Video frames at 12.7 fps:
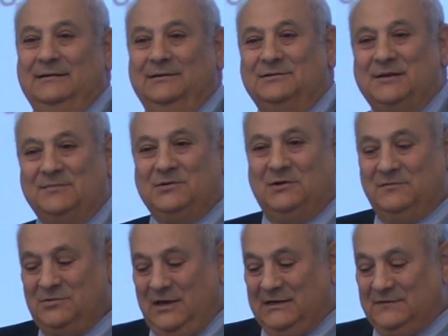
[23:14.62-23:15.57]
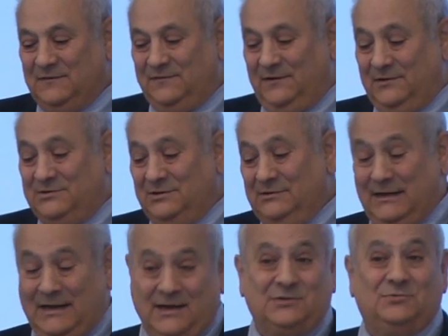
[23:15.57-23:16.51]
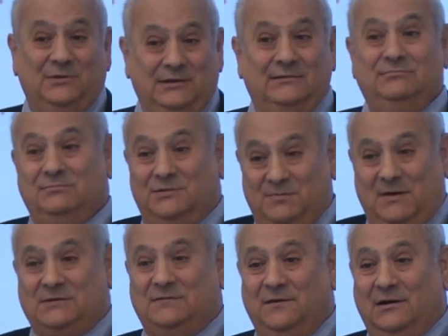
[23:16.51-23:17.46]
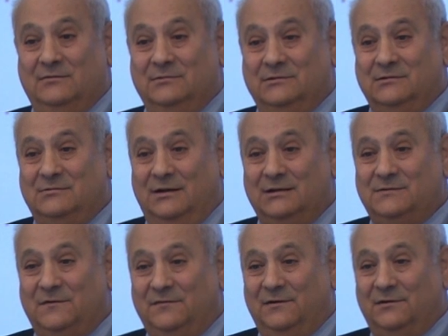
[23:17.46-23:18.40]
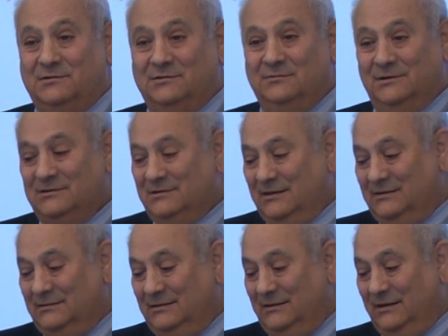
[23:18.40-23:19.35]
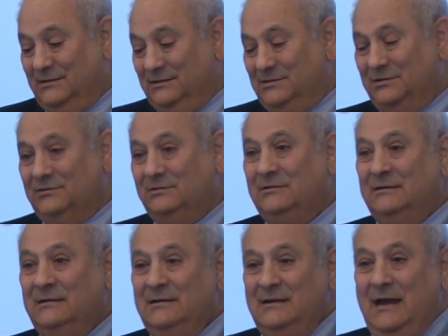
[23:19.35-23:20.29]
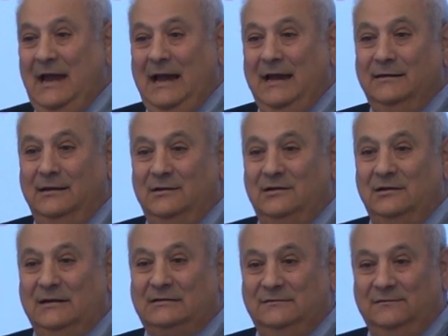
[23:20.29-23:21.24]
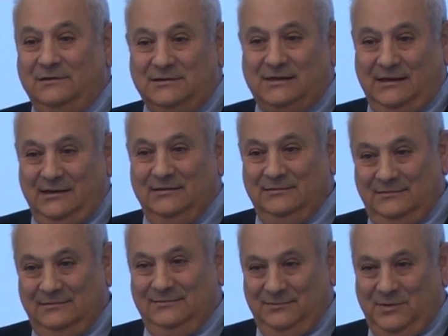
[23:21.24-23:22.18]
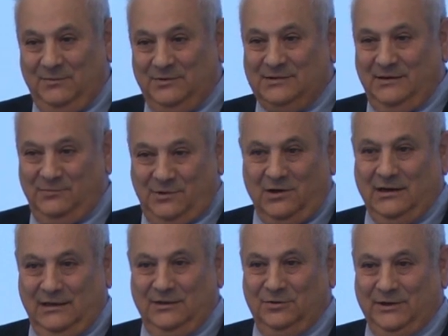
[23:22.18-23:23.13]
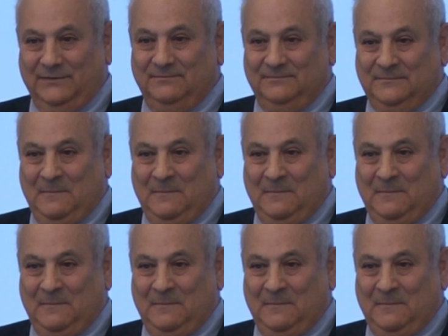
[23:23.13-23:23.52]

There's some sort of transfer function. They actually specified what the transfer function was in 1992, and then collectively people say, we're highly annoyed.